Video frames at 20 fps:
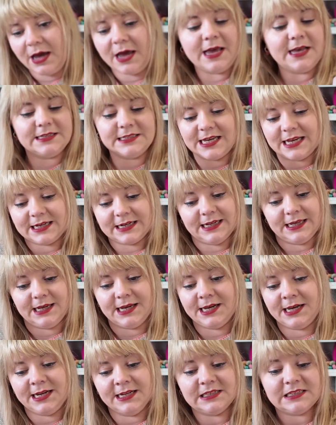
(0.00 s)
Exactly,
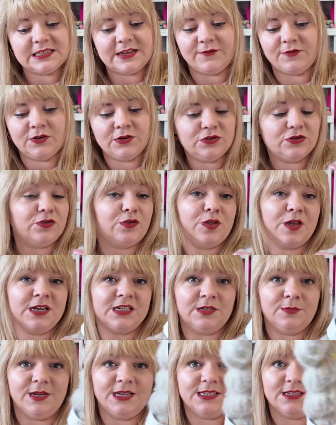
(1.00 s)
it needs
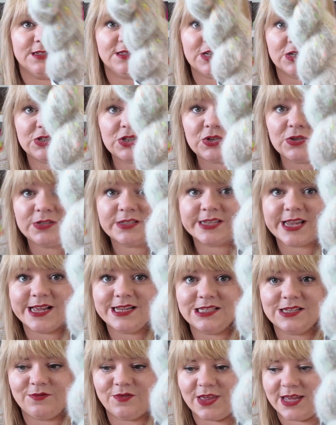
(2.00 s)
730 meters, so 2
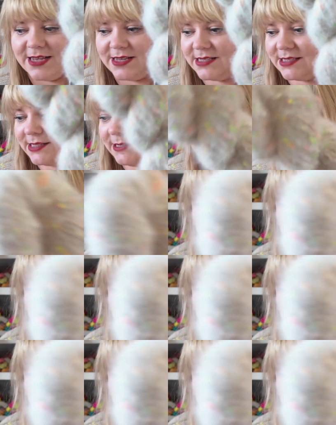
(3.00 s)
skeins of this.